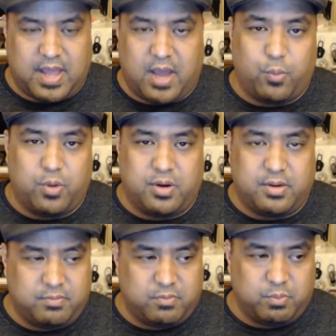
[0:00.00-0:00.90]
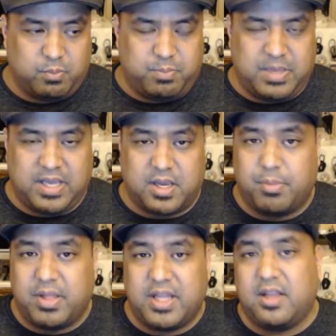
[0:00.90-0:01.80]
that would be
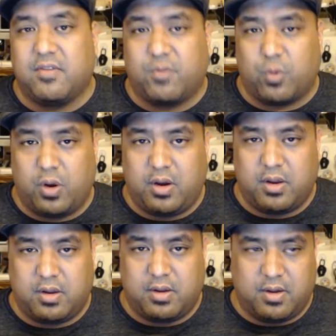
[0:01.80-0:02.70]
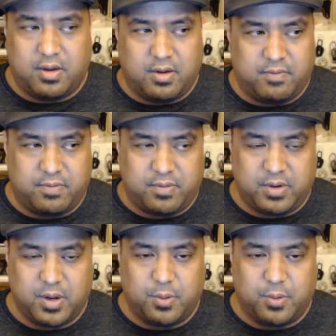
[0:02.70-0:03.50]
completely devoid of,